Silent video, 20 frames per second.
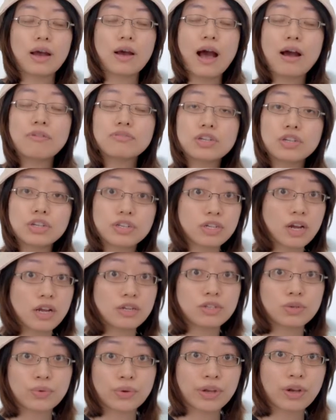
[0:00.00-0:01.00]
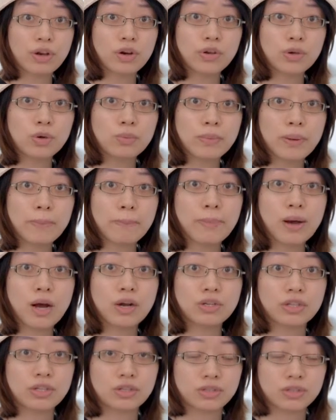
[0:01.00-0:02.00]
After it entering human
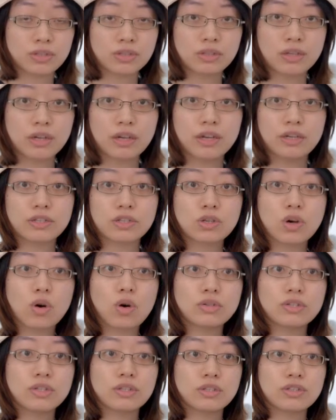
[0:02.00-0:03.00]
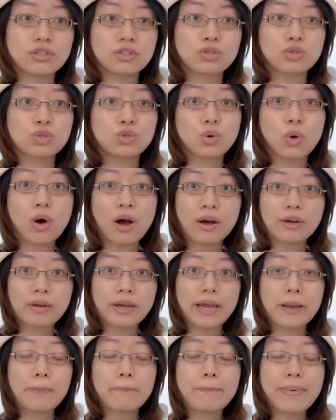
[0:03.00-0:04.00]
bodies, it causes
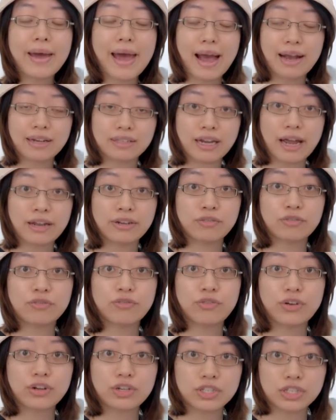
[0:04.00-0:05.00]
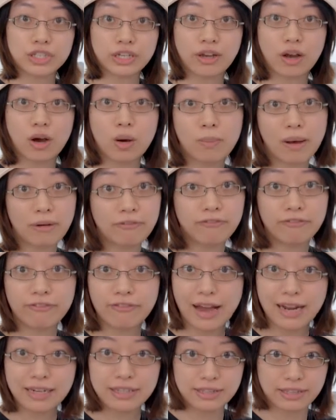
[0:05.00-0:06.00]
strong impact and friction among
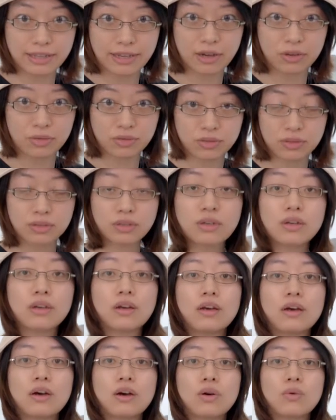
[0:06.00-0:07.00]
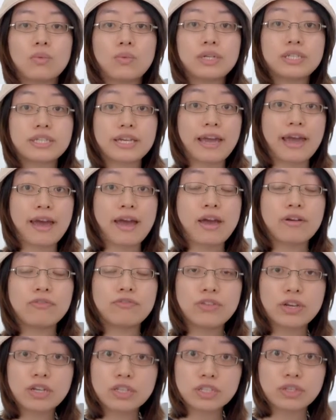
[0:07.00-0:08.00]
fat cells, which can
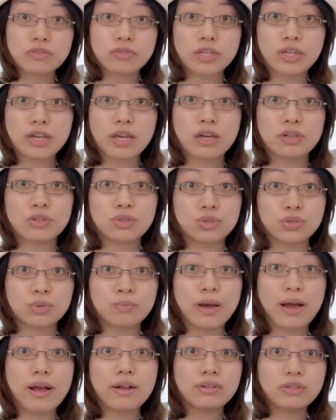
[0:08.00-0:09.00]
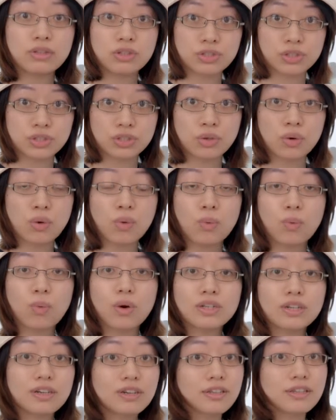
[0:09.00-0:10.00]
effectively consume energy,
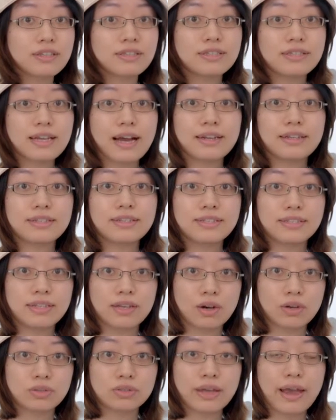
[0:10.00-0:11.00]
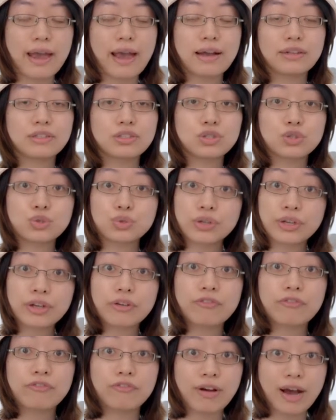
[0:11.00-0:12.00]
water inside cells, and shrink
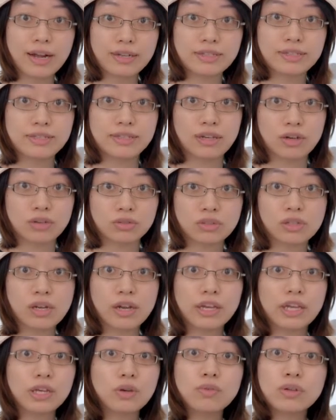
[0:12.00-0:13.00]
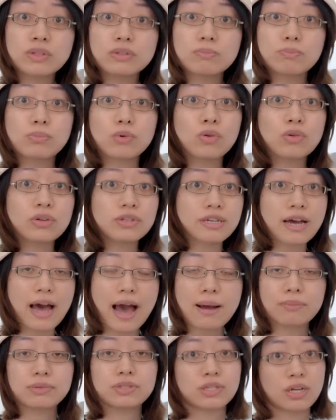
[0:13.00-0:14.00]
fat cells, even blow it
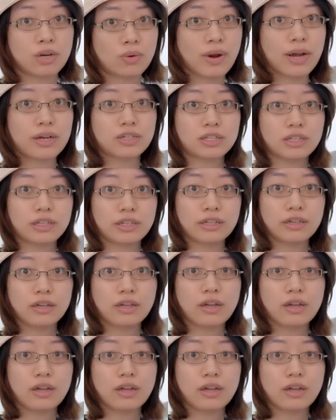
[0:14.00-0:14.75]
up directly.